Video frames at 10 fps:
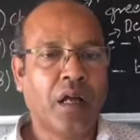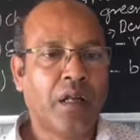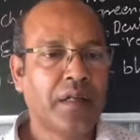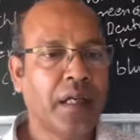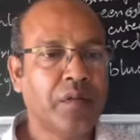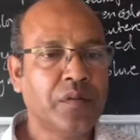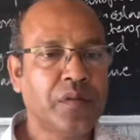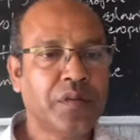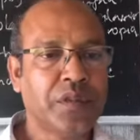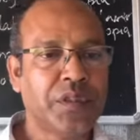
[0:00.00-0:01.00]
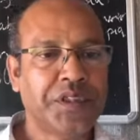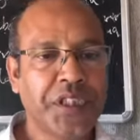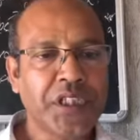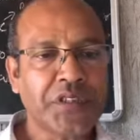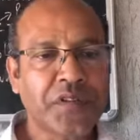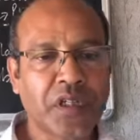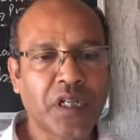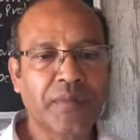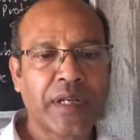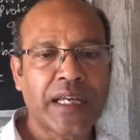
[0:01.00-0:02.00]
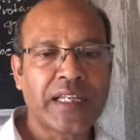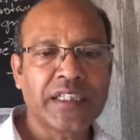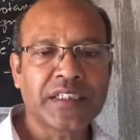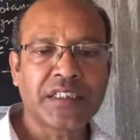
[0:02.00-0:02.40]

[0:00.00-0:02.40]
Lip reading: Now, genes for color blindness